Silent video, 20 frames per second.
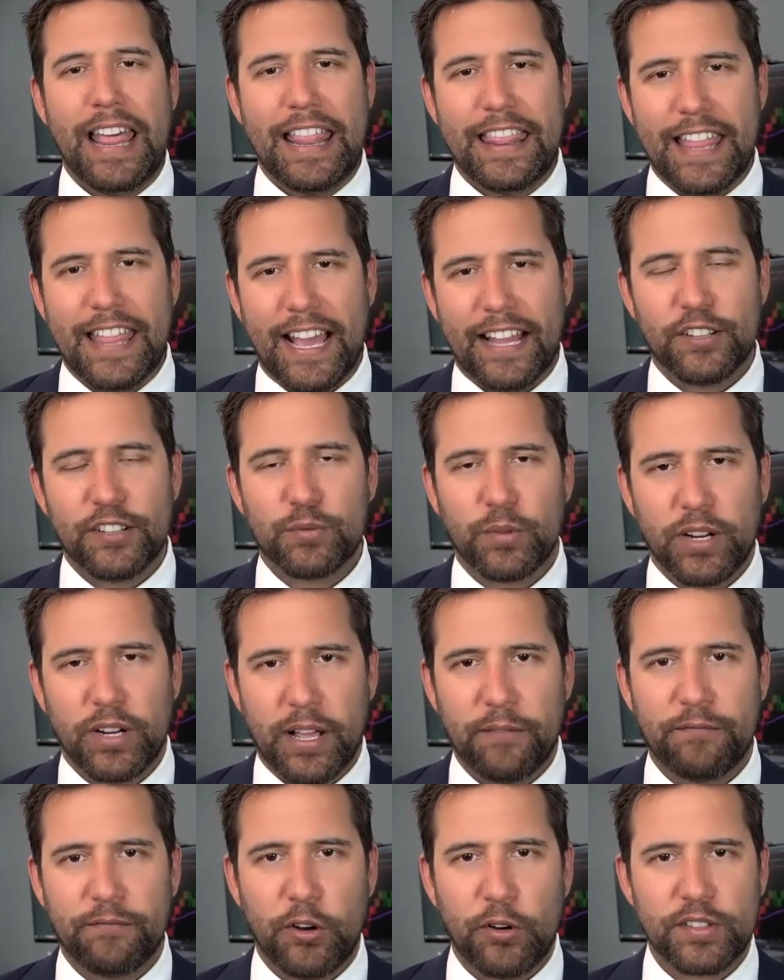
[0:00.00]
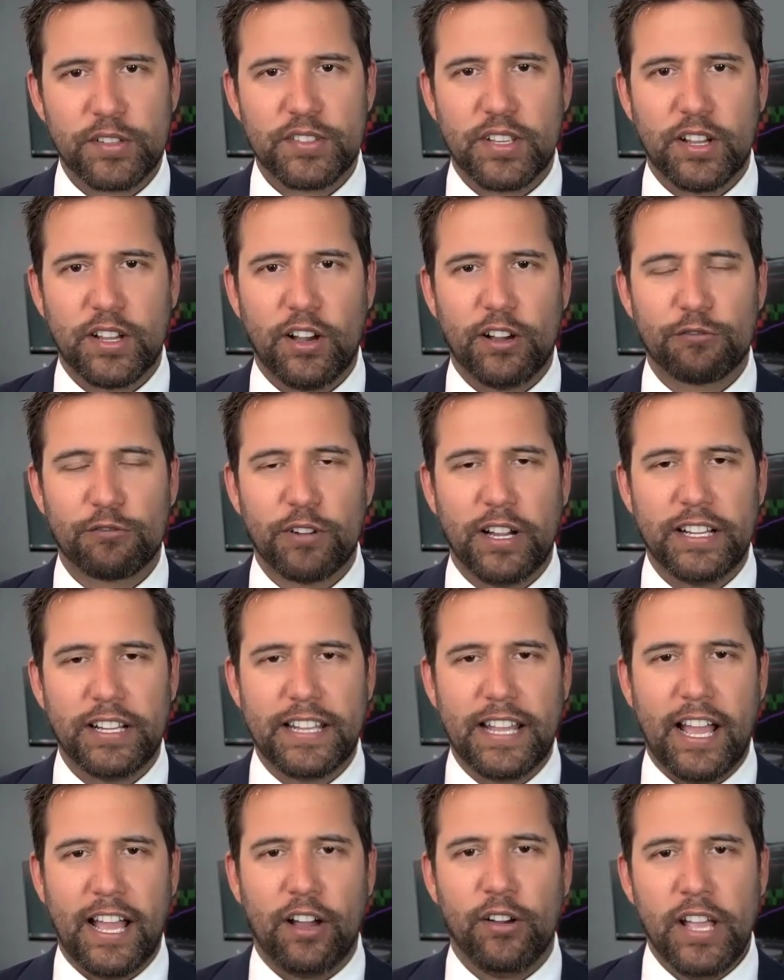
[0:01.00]
That is what I'm focusing on right
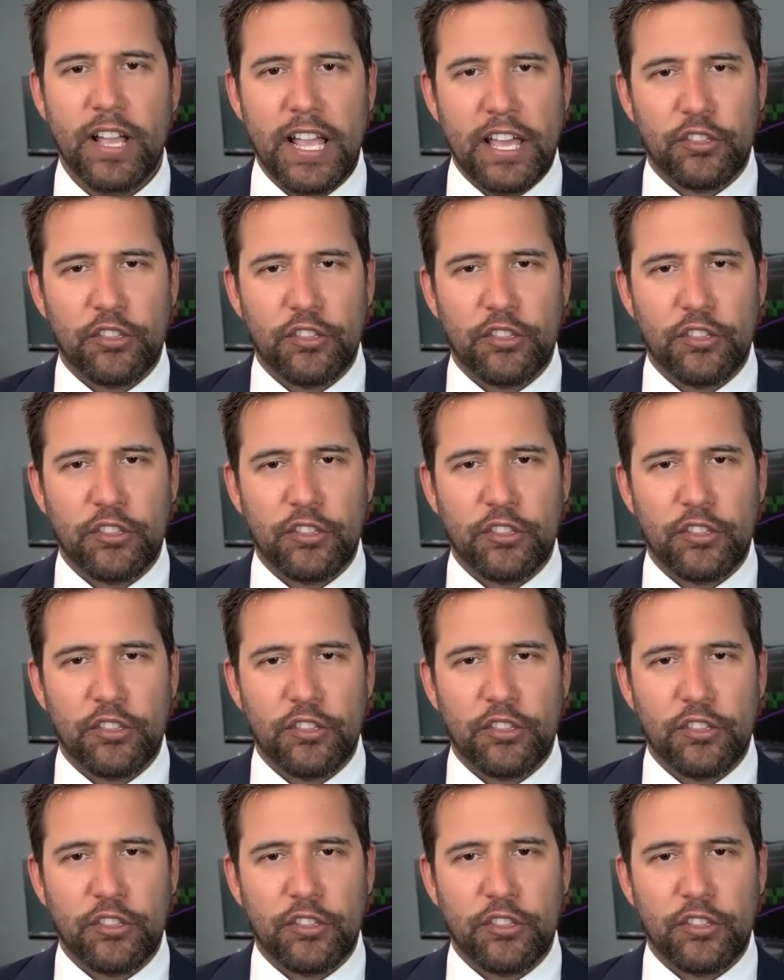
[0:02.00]
now.